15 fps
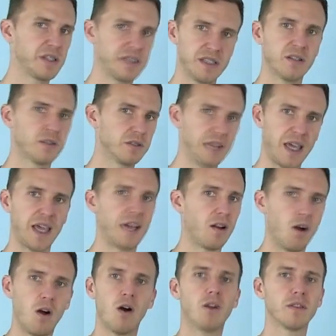single day and
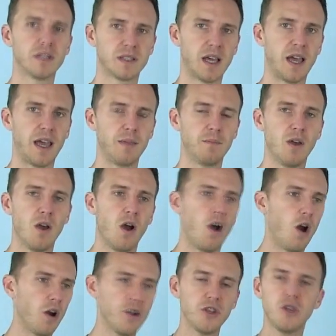all the time.
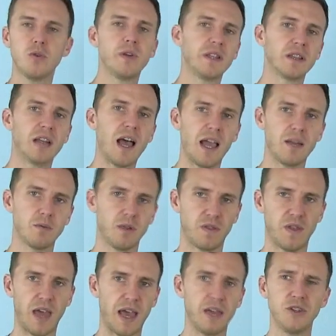Are you in line with
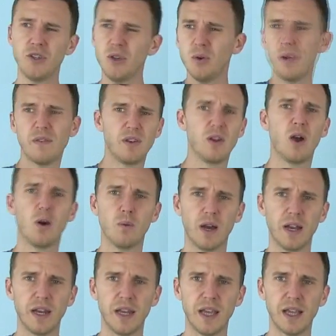that? Do you even know
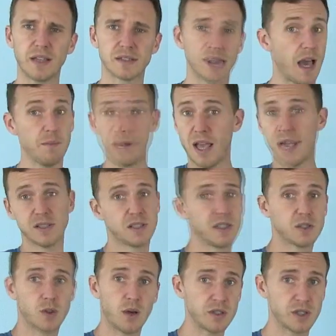what it is? I'm going to ask you
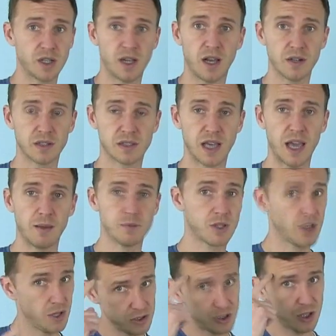this question 100 times,
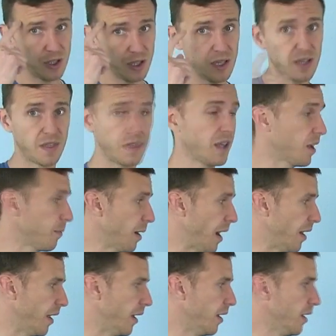so you need to think
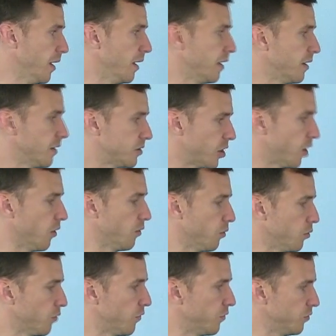about it.
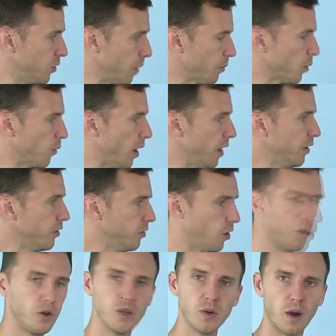So, number 1,
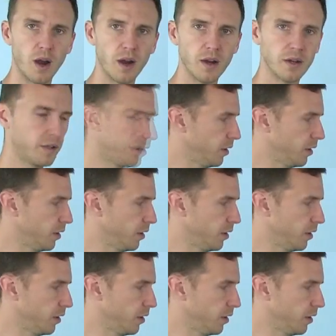know who you are.